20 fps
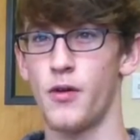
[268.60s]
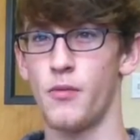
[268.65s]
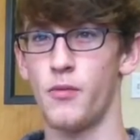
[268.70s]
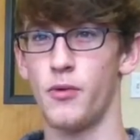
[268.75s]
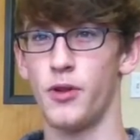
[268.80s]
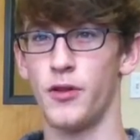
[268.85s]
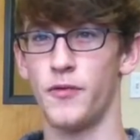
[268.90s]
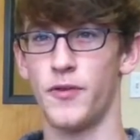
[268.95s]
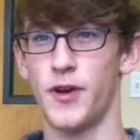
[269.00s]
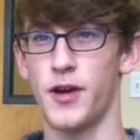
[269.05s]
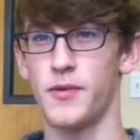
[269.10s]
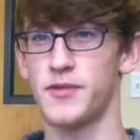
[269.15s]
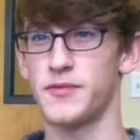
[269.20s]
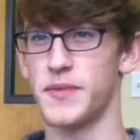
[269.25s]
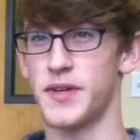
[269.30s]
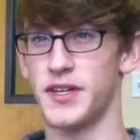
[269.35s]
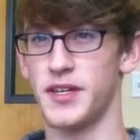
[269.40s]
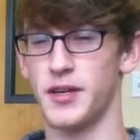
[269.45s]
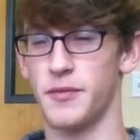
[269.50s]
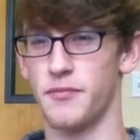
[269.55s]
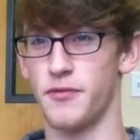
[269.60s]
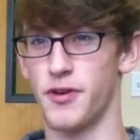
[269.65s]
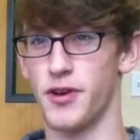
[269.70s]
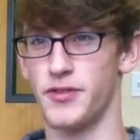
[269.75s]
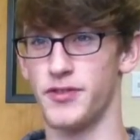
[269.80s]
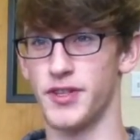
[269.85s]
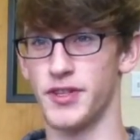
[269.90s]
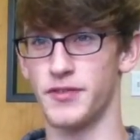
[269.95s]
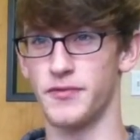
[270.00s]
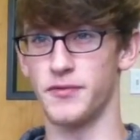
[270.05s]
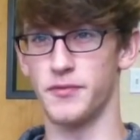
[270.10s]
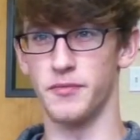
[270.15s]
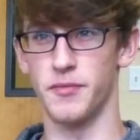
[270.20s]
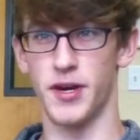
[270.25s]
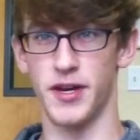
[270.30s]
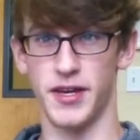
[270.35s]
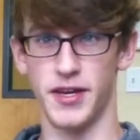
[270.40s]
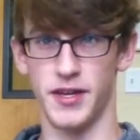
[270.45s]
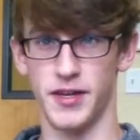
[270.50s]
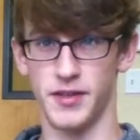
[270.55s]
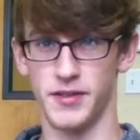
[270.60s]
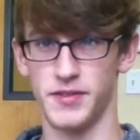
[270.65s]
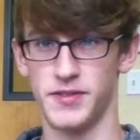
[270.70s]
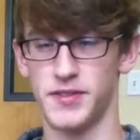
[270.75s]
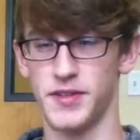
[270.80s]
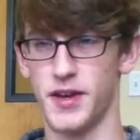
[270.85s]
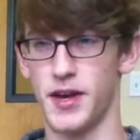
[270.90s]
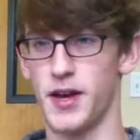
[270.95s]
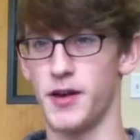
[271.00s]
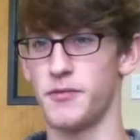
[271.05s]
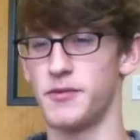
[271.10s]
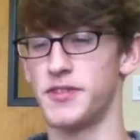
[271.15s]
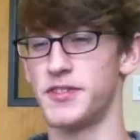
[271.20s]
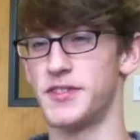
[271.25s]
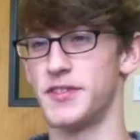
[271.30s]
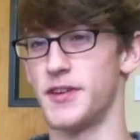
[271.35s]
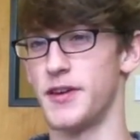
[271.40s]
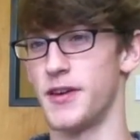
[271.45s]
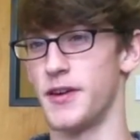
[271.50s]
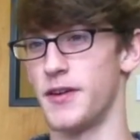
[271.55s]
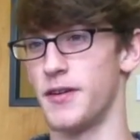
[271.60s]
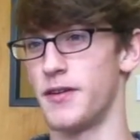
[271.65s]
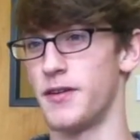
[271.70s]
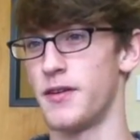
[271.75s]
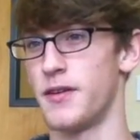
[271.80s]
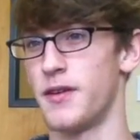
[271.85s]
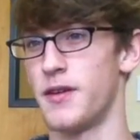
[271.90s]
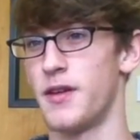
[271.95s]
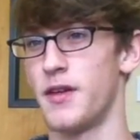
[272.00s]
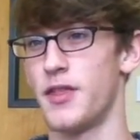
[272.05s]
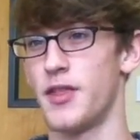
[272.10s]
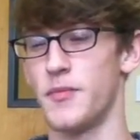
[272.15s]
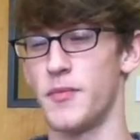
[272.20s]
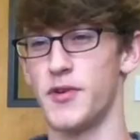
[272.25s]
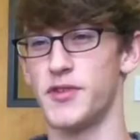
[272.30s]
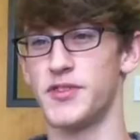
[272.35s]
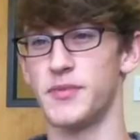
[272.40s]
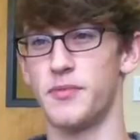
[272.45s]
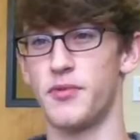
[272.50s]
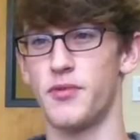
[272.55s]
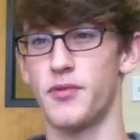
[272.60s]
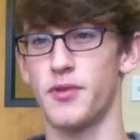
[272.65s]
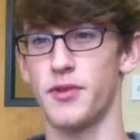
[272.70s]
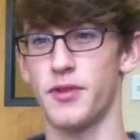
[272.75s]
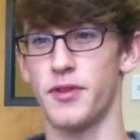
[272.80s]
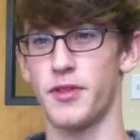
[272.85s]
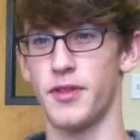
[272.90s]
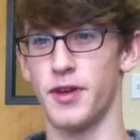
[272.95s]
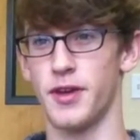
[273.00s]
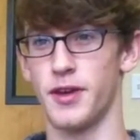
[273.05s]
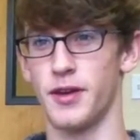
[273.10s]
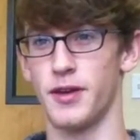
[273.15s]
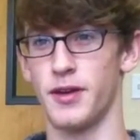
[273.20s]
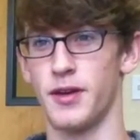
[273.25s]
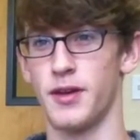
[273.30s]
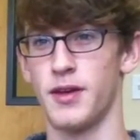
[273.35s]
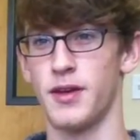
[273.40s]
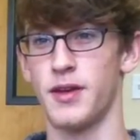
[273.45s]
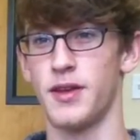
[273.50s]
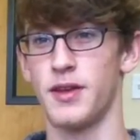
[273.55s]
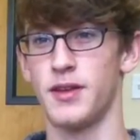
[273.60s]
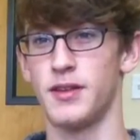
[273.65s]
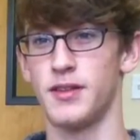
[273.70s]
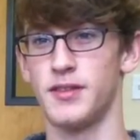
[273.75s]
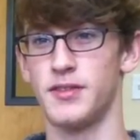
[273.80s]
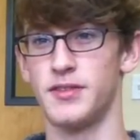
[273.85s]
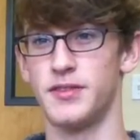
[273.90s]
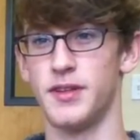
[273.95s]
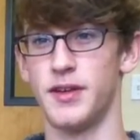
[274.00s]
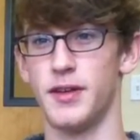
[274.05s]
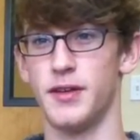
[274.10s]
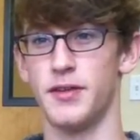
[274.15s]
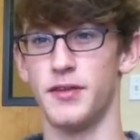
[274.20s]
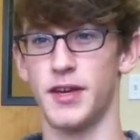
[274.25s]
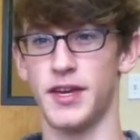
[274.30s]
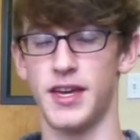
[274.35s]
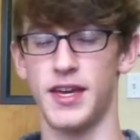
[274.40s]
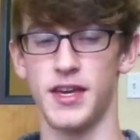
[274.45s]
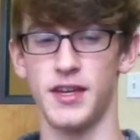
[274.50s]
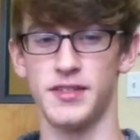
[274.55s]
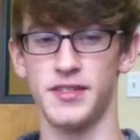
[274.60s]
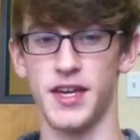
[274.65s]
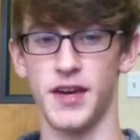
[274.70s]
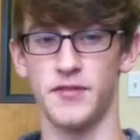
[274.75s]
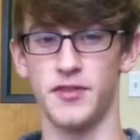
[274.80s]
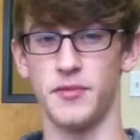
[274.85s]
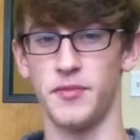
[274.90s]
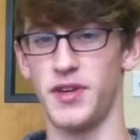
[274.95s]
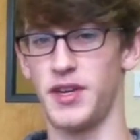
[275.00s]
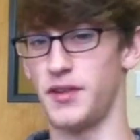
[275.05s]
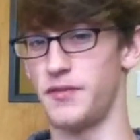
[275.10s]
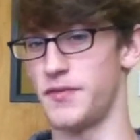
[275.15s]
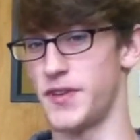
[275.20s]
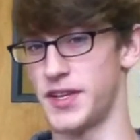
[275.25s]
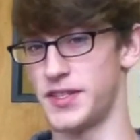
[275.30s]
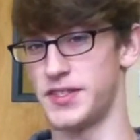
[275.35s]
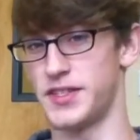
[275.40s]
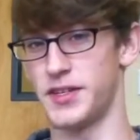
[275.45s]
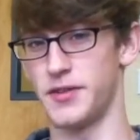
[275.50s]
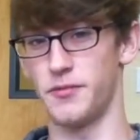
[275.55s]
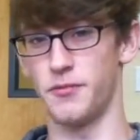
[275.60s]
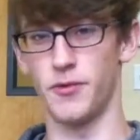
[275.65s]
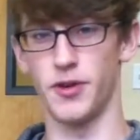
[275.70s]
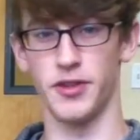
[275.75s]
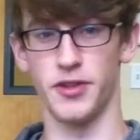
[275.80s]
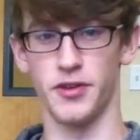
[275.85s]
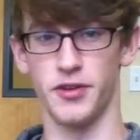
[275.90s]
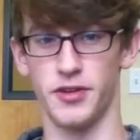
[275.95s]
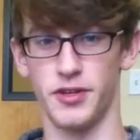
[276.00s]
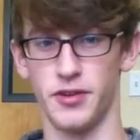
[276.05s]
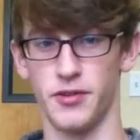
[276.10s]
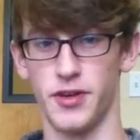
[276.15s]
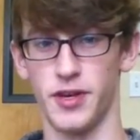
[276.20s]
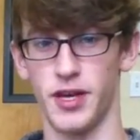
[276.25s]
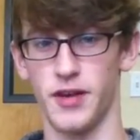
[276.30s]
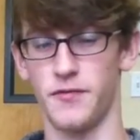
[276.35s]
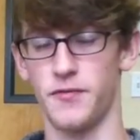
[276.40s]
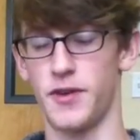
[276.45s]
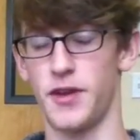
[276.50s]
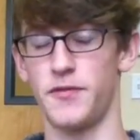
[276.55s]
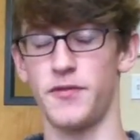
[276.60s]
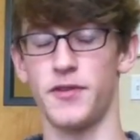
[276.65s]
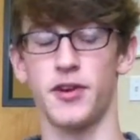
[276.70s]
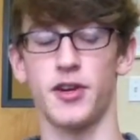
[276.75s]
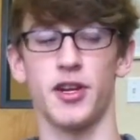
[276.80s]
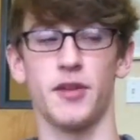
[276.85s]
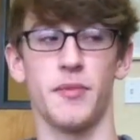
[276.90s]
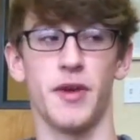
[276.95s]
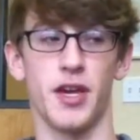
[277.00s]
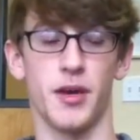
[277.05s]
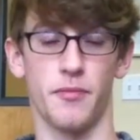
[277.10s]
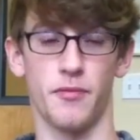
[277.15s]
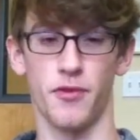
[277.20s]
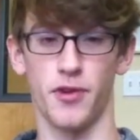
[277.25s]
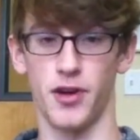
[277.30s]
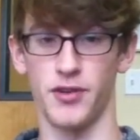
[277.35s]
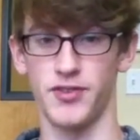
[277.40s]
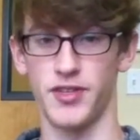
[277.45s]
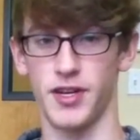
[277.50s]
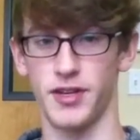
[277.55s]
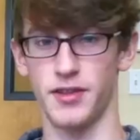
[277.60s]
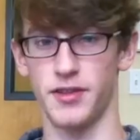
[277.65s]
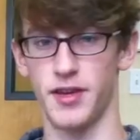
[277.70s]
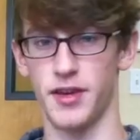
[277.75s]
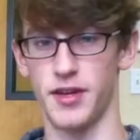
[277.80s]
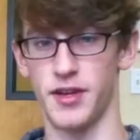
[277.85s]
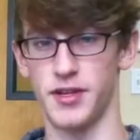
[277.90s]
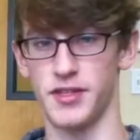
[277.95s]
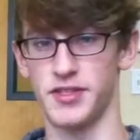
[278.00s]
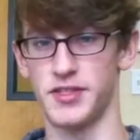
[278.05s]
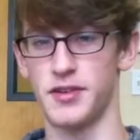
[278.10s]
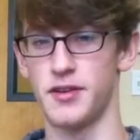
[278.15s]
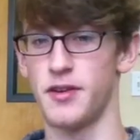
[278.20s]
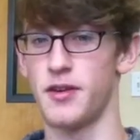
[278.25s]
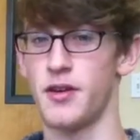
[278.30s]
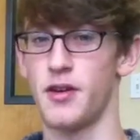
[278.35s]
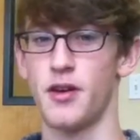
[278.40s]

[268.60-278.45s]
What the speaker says: Well, if I was making a project for my kids, I would say the most important thing is that the kids have to be invested in what they're doing. If you're going to make a project that is